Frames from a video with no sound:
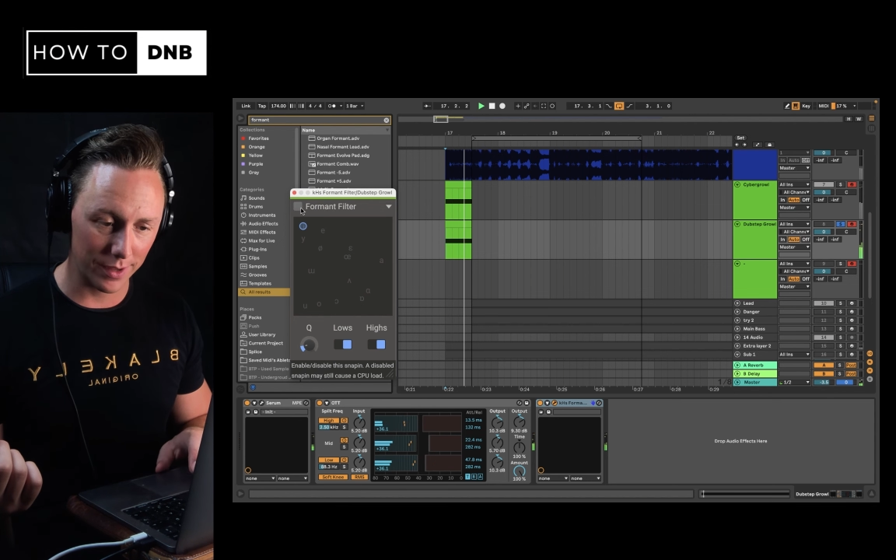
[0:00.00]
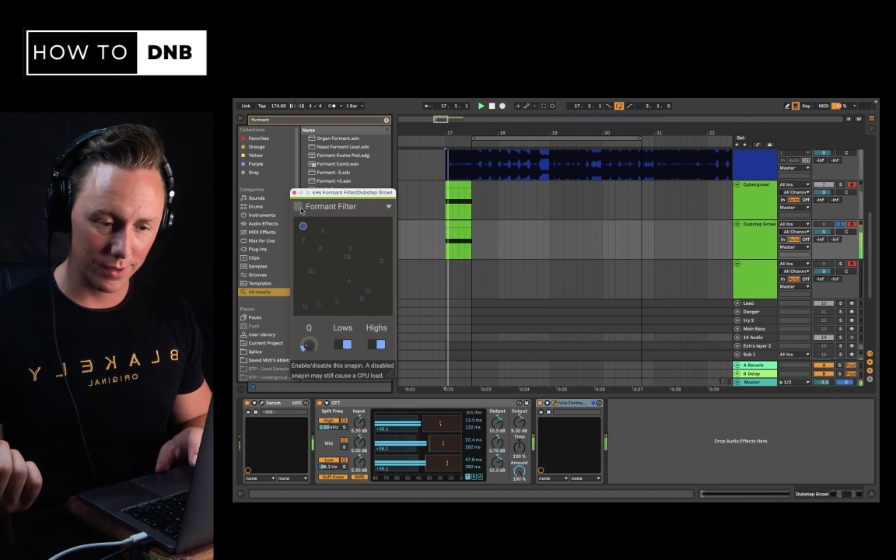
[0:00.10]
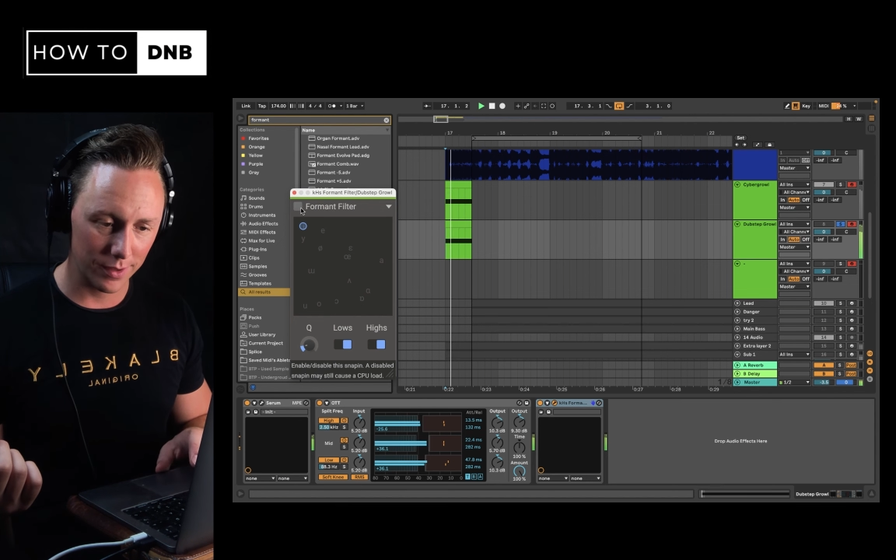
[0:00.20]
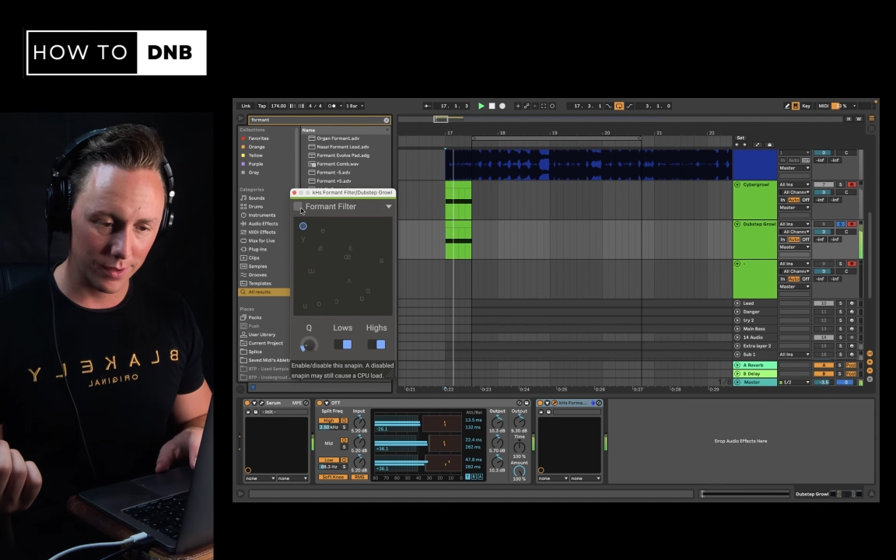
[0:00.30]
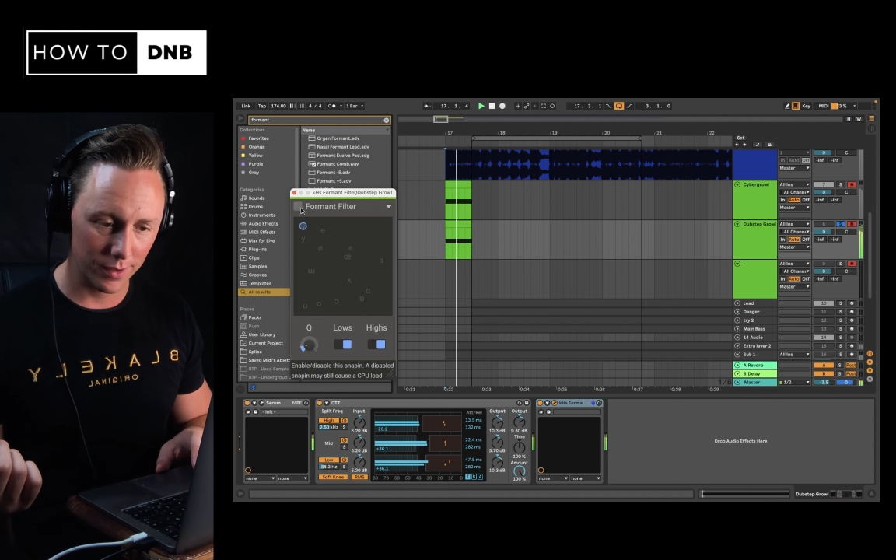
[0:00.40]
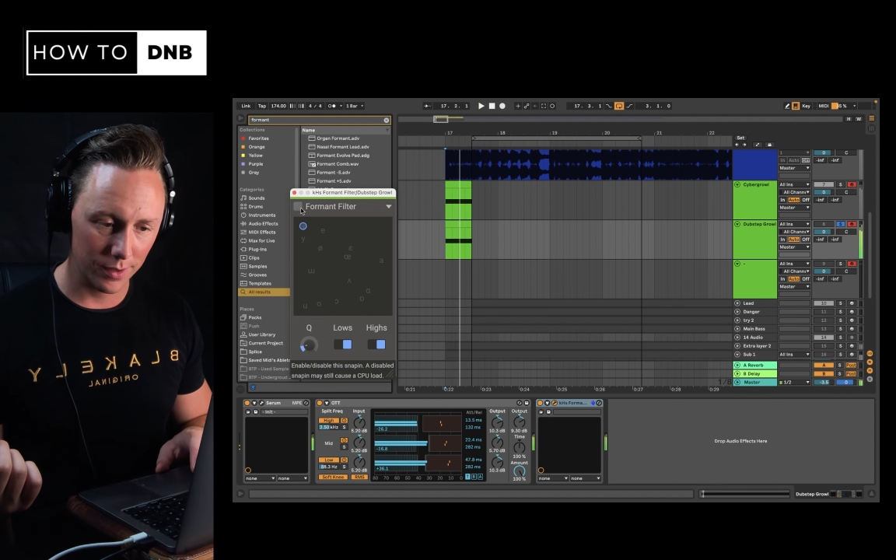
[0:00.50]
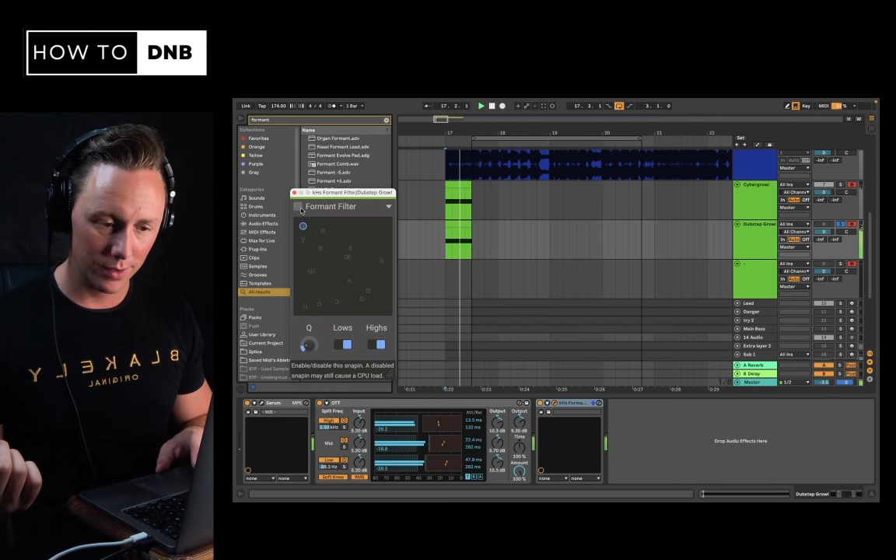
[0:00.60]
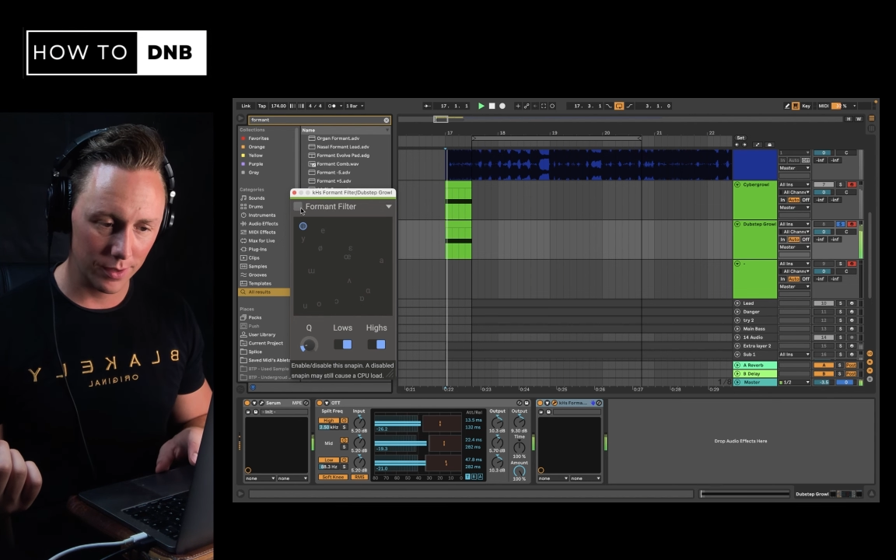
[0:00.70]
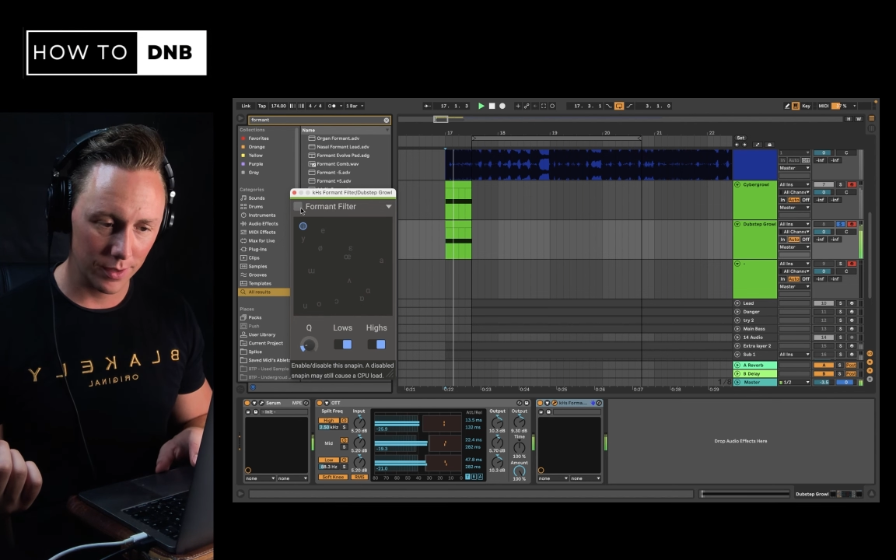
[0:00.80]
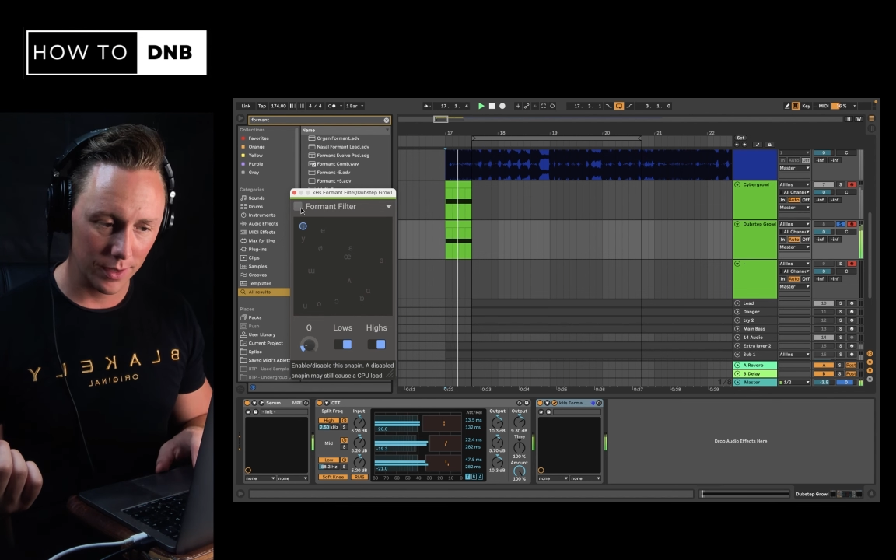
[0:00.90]

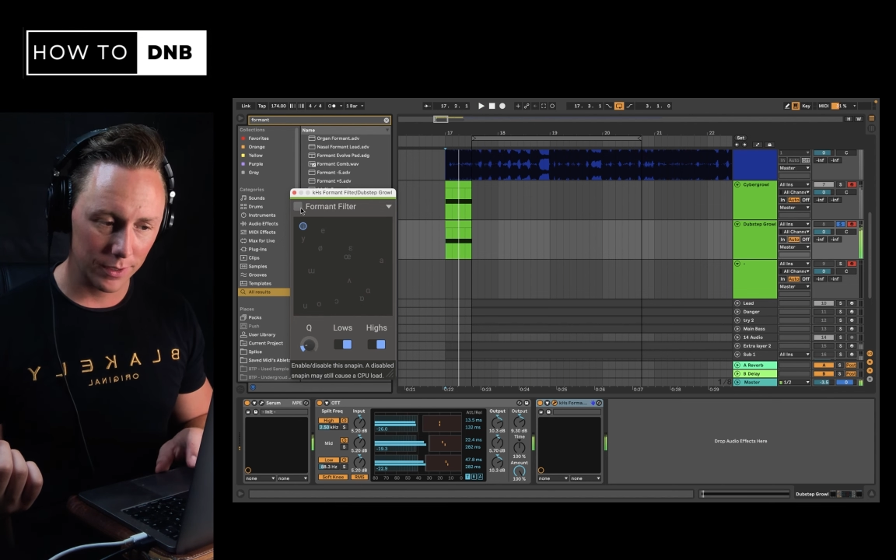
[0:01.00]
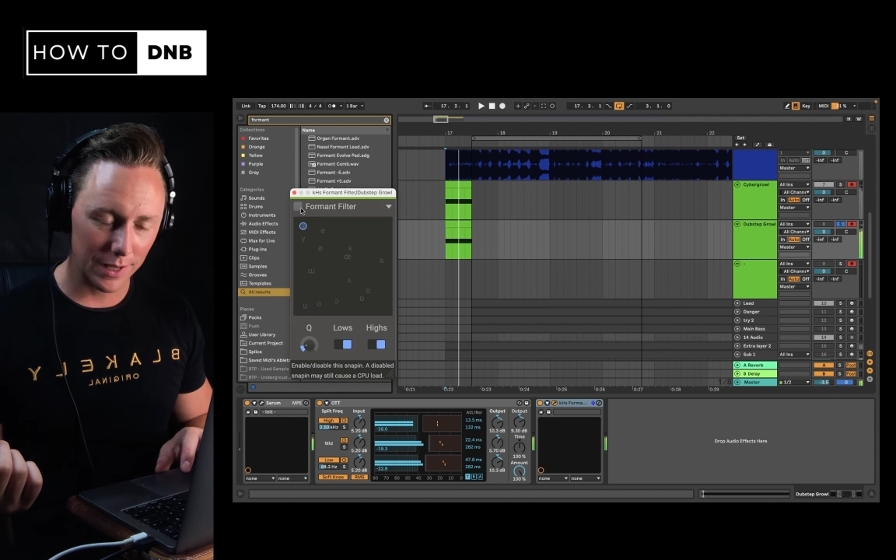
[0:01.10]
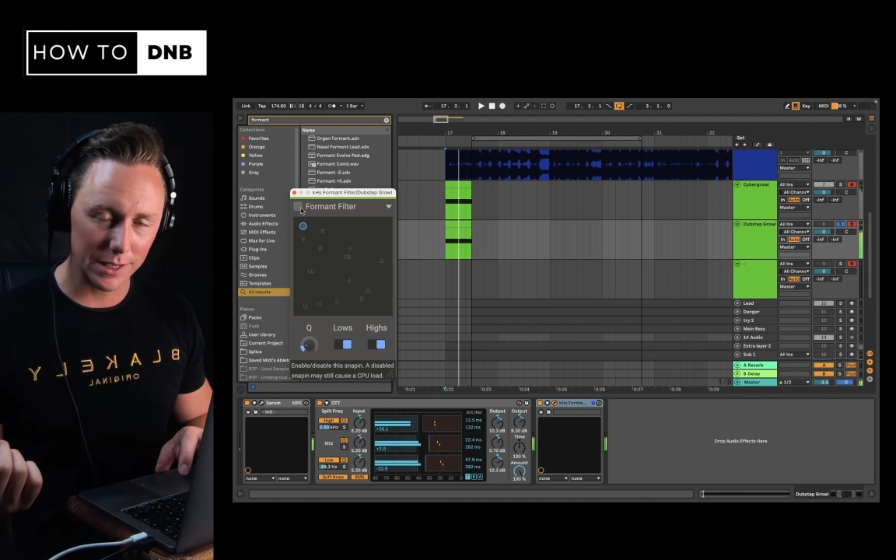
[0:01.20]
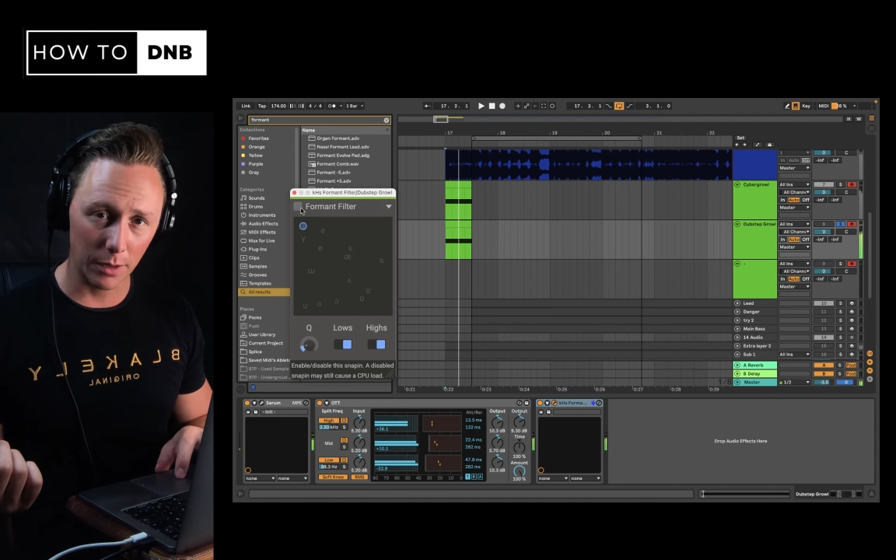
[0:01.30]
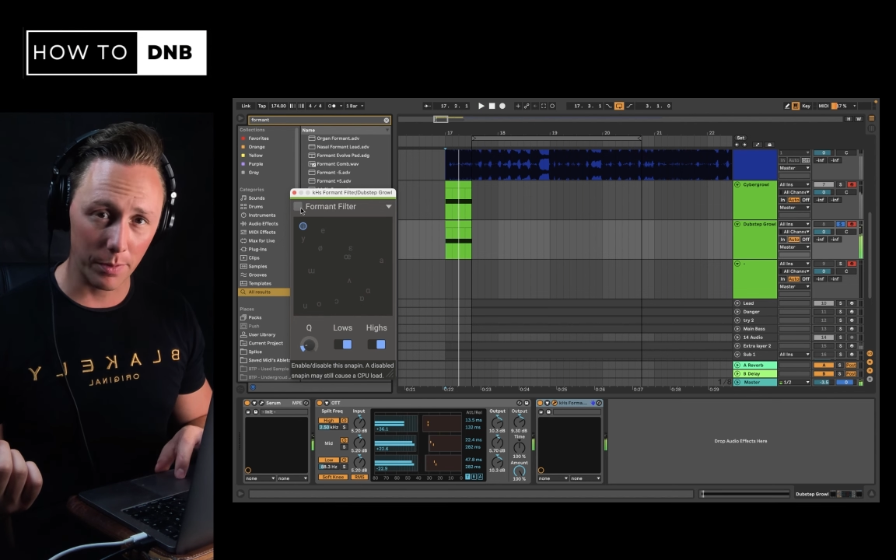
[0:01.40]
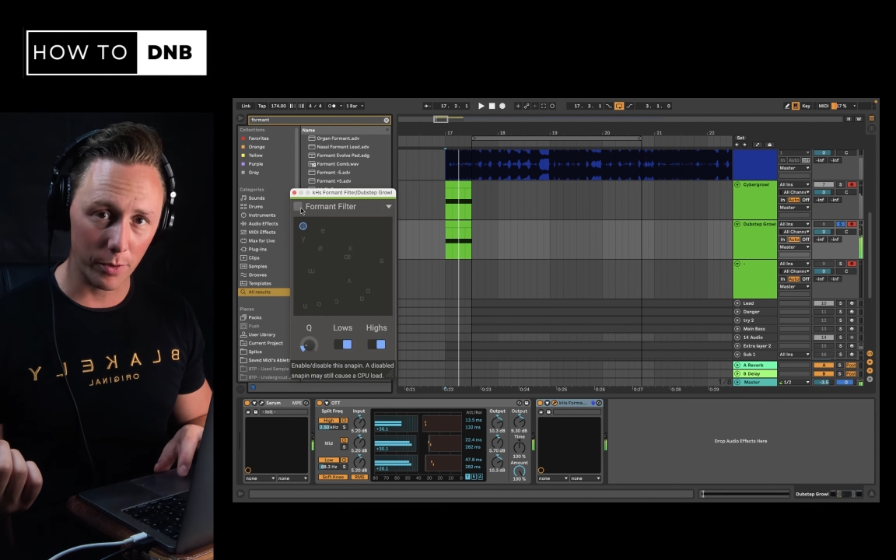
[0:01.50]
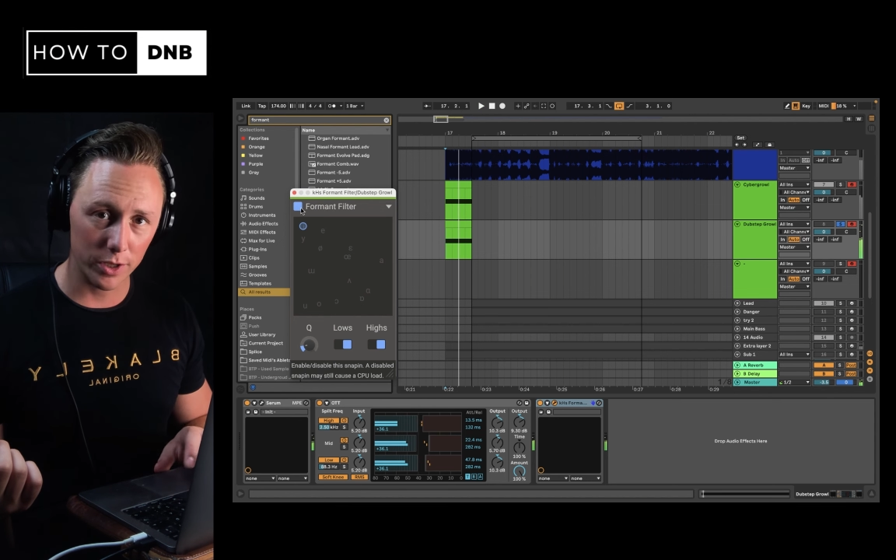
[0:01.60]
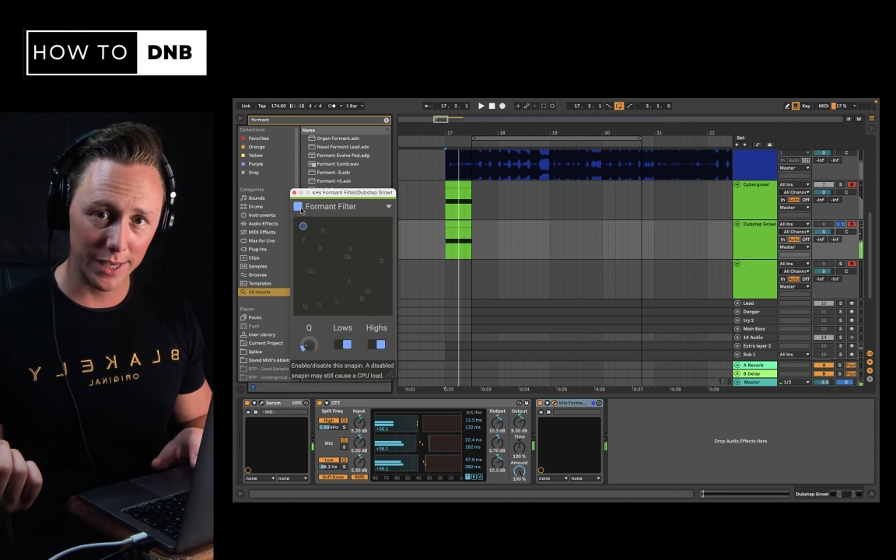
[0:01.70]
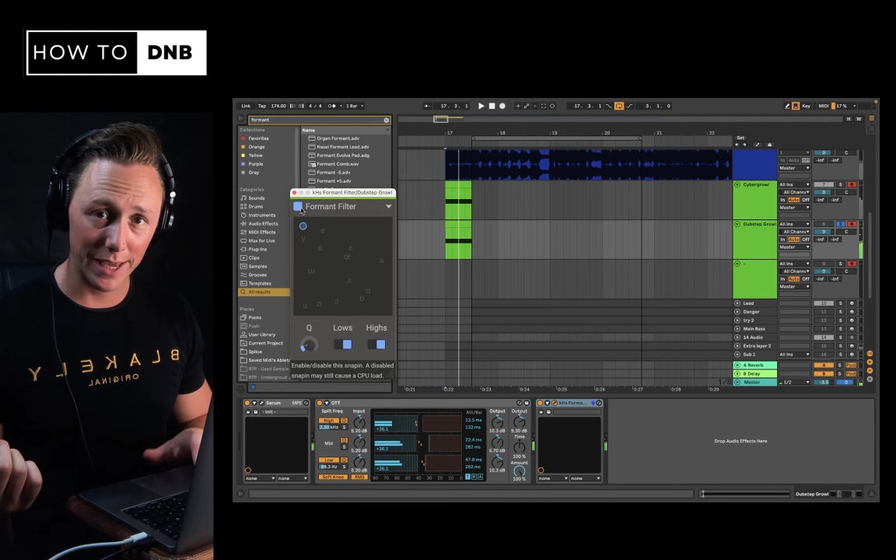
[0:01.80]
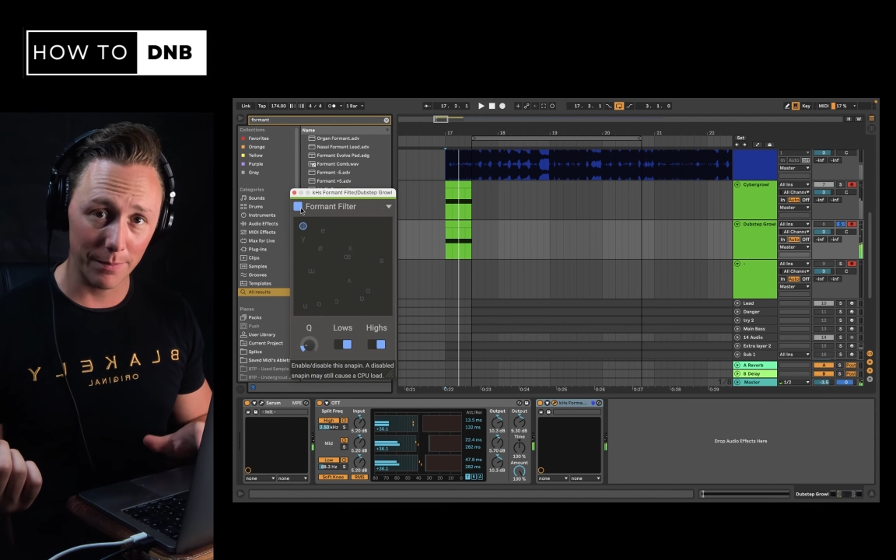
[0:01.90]
so that's a little bit more
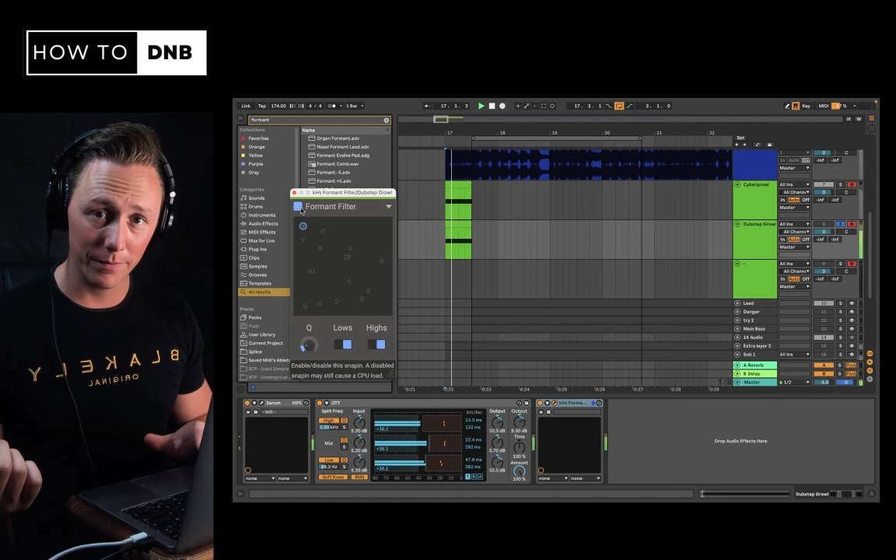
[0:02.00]
tame.